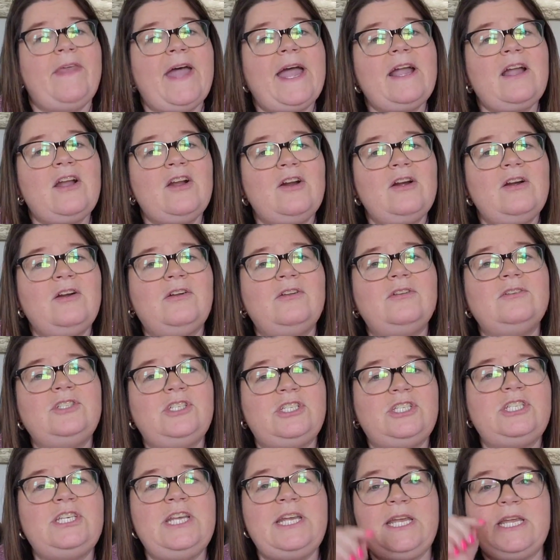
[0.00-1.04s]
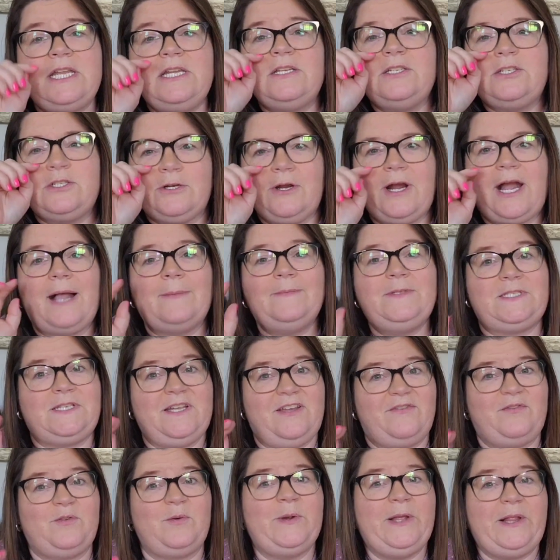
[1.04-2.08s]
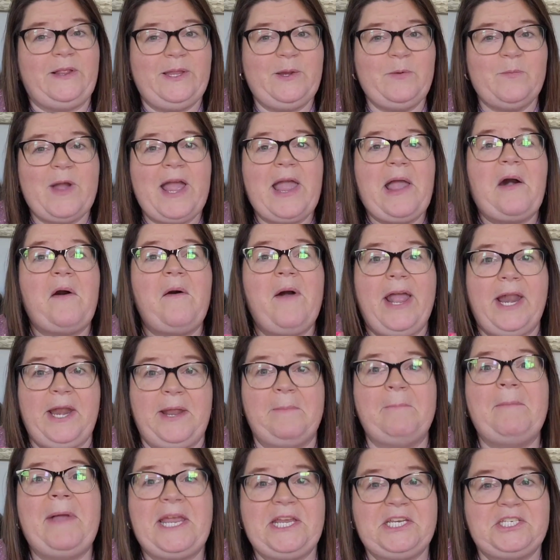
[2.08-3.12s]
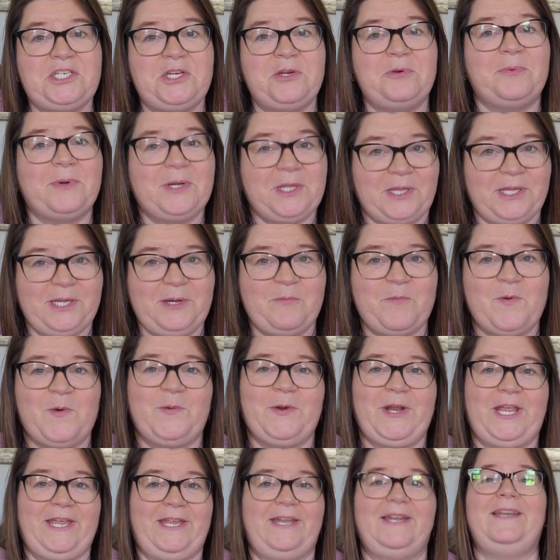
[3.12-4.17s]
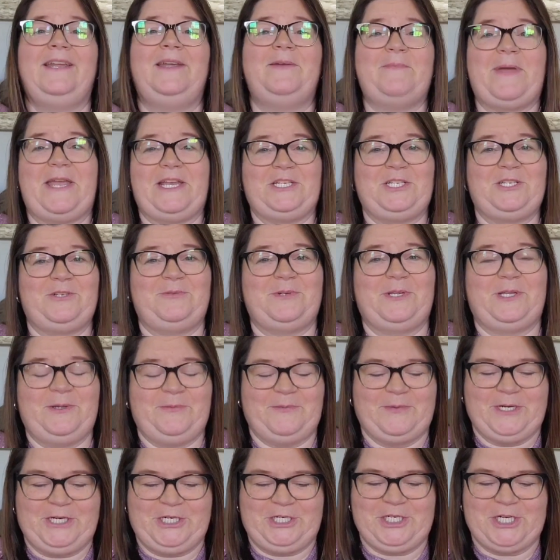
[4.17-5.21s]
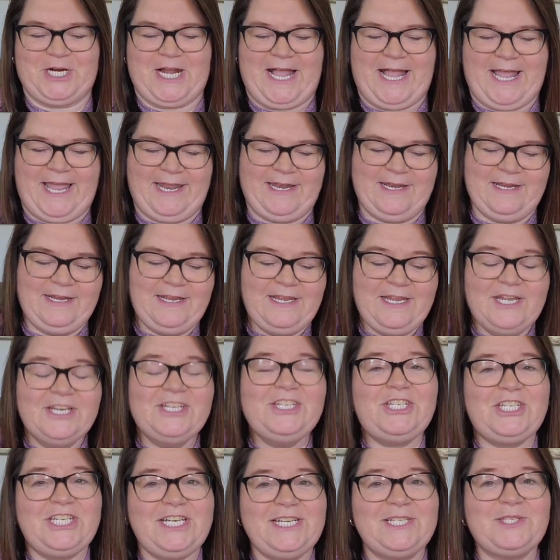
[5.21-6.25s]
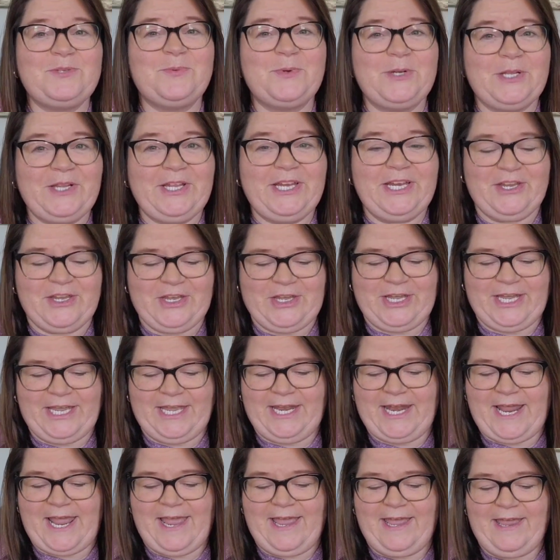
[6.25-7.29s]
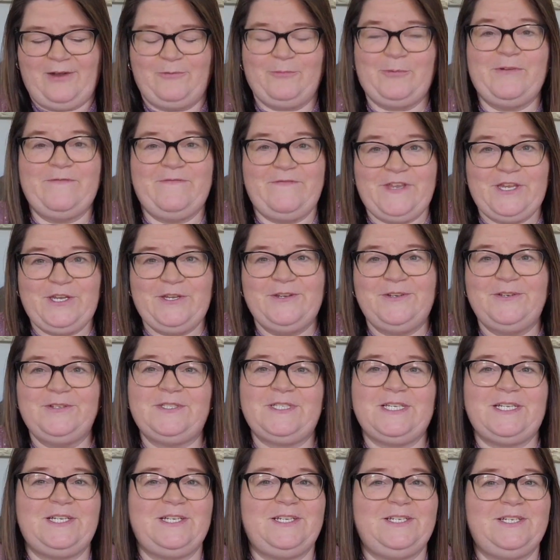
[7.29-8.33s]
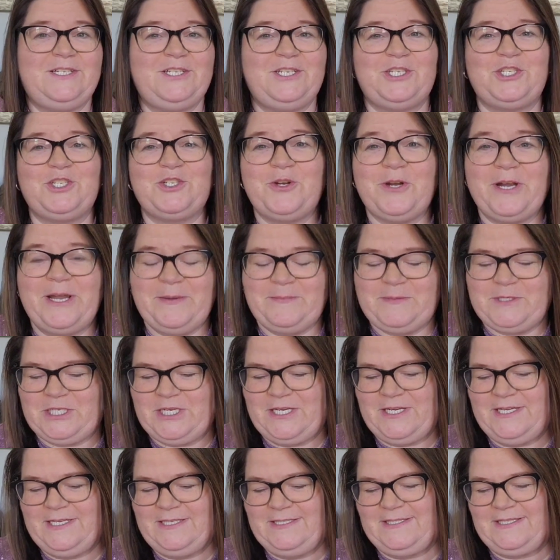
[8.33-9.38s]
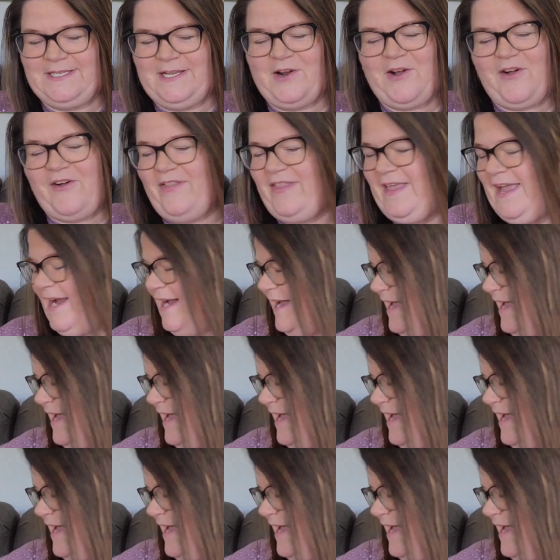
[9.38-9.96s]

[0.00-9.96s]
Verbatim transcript: That girl, she can describe stuff really well and it makes you really want it. It makes you really want to try it. She's really good at reviews and descriptions and all